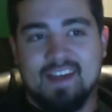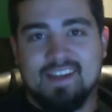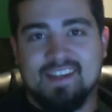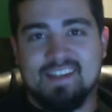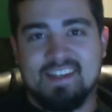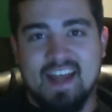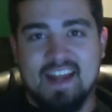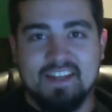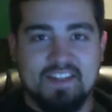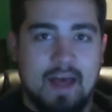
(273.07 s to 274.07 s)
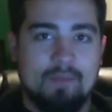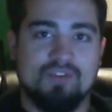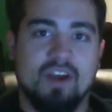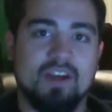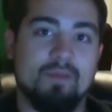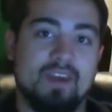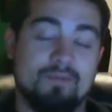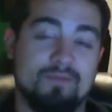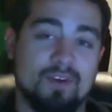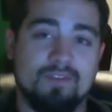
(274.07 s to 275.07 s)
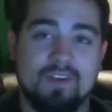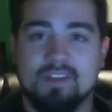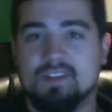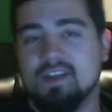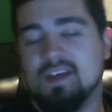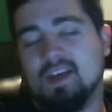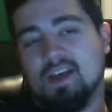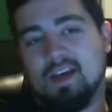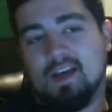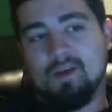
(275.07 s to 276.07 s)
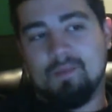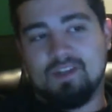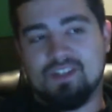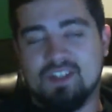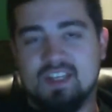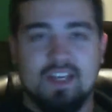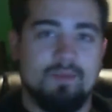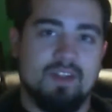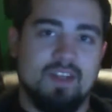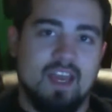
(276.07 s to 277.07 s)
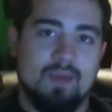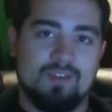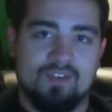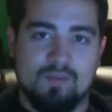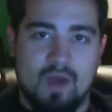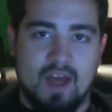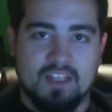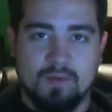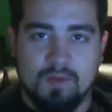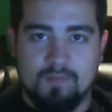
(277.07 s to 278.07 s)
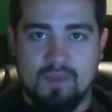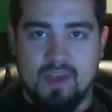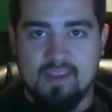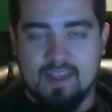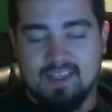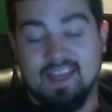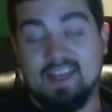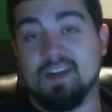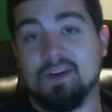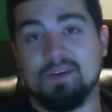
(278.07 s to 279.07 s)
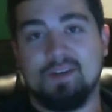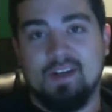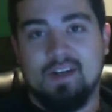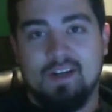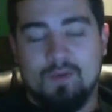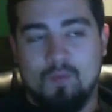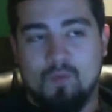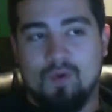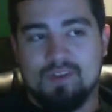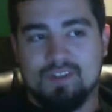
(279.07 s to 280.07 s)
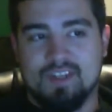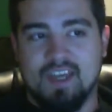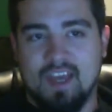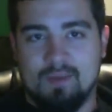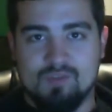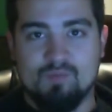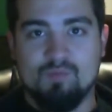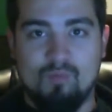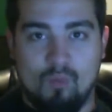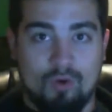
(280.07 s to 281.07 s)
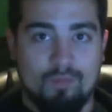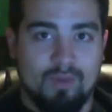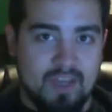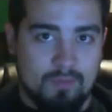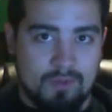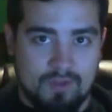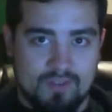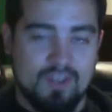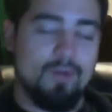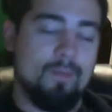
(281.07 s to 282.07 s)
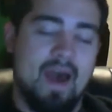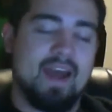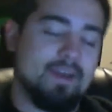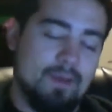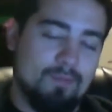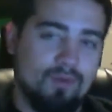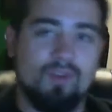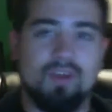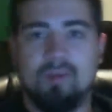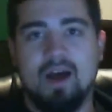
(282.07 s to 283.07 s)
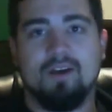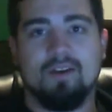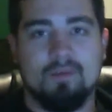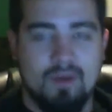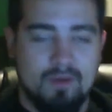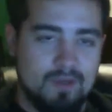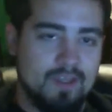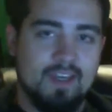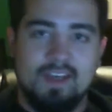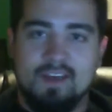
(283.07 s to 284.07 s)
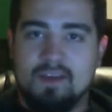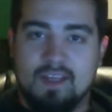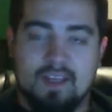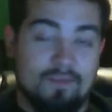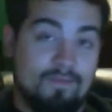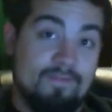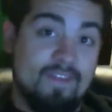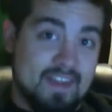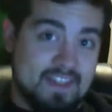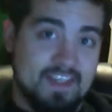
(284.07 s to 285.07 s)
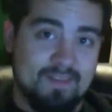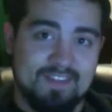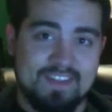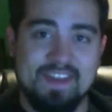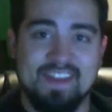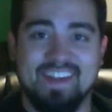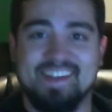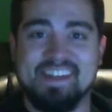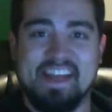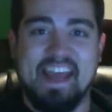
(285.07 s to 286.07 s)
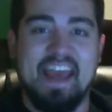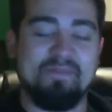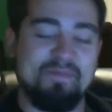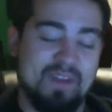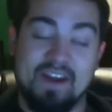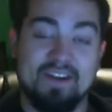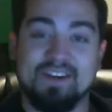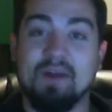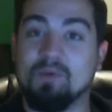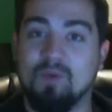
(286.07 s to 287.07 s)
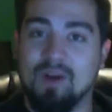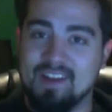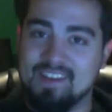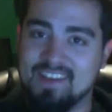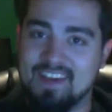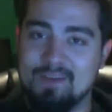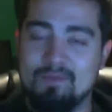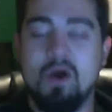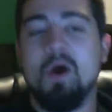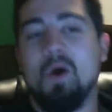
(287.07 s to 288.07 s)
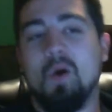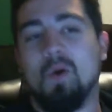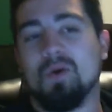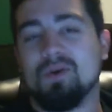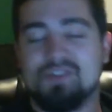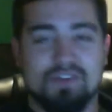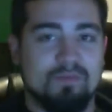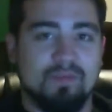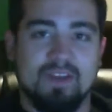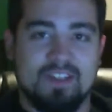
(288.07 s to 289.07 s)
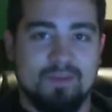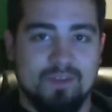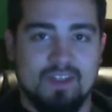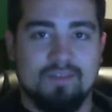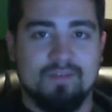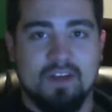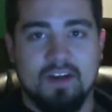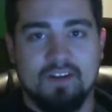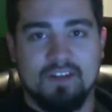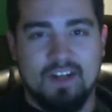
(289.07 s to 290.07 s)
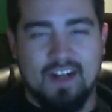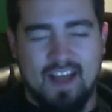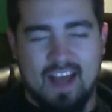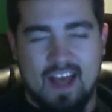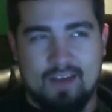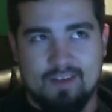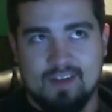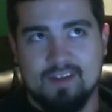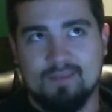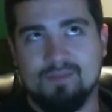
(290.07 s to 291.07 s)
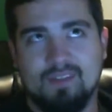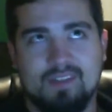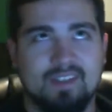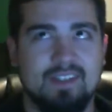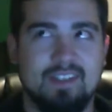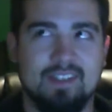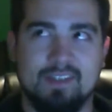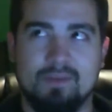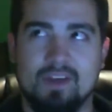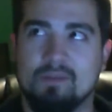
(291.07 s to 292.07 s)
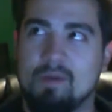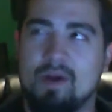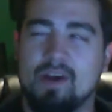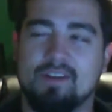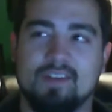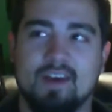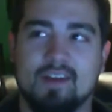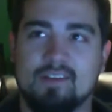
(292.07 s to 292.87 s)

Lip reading: decided to stop trying to make him perfect and just get him in the game as soon as possible. And then later, once the game's more playable, to go back, pull him out, and maybe either fix him so that he's a character I would want in the game, or just replace him with a different character. And I haven't completely made up my mind on that